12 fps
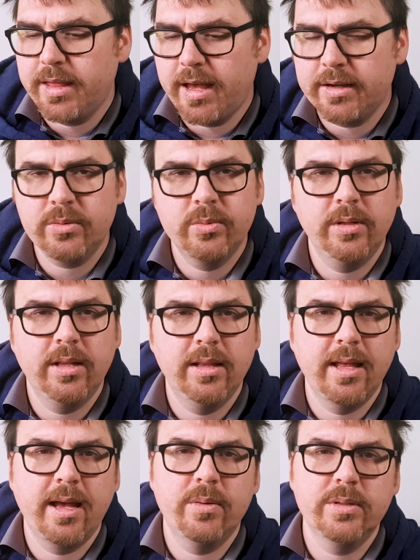that will
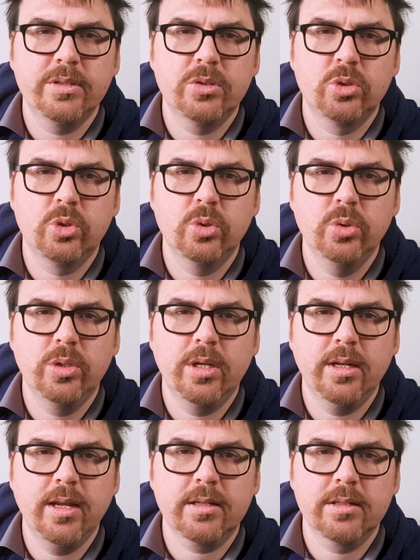allow us to
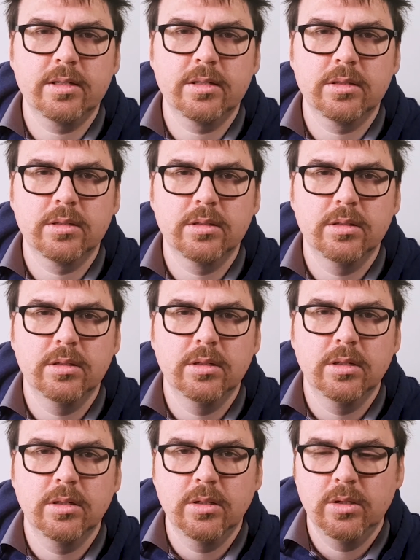connect
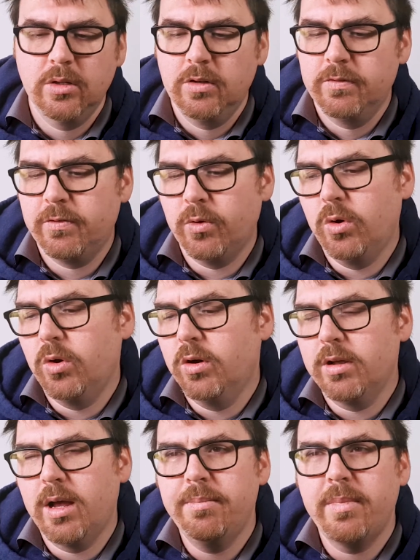for
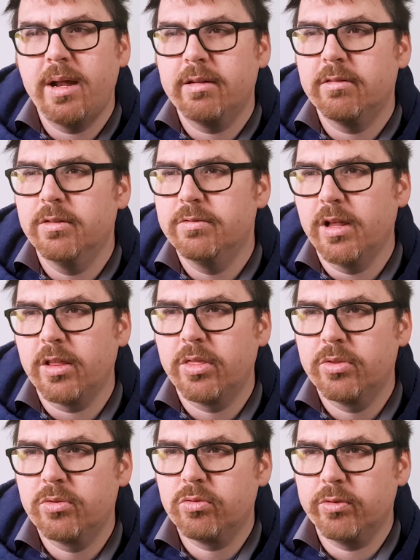a matter of like
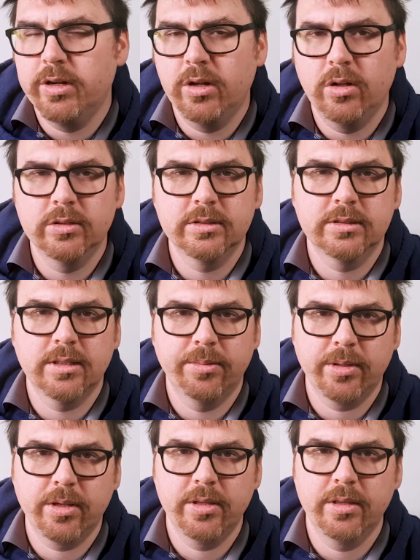$3 or
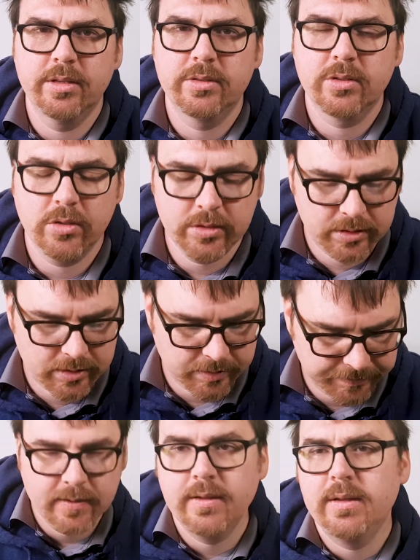something, I think this costs.
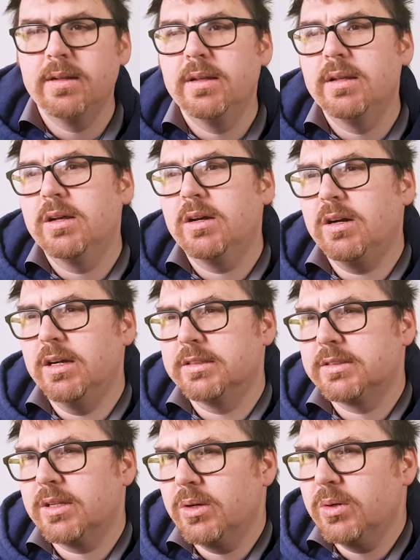Alright,
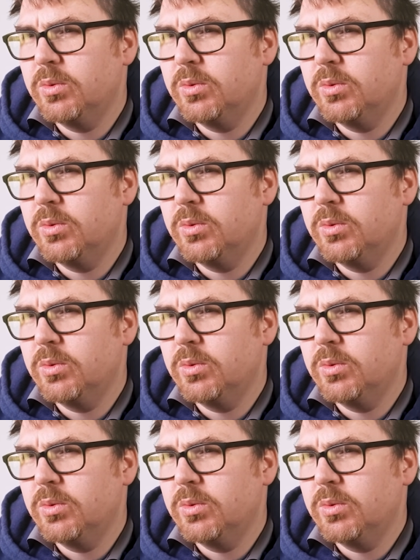so